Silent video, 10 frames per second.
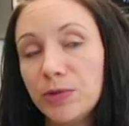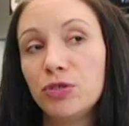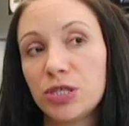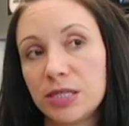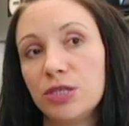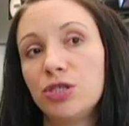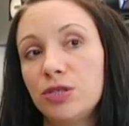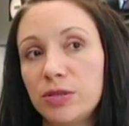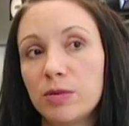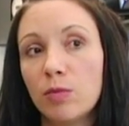You just need to
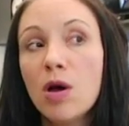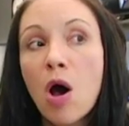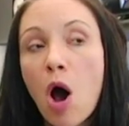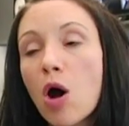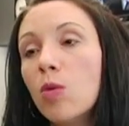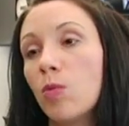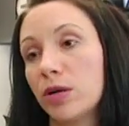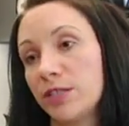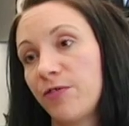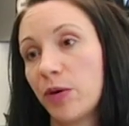do some
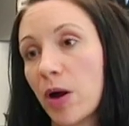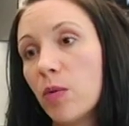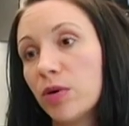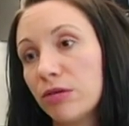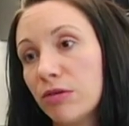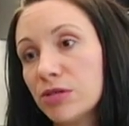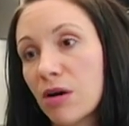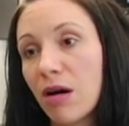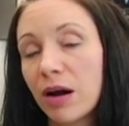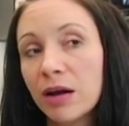homework to figure out what those
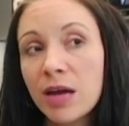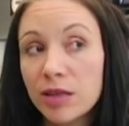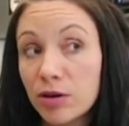are.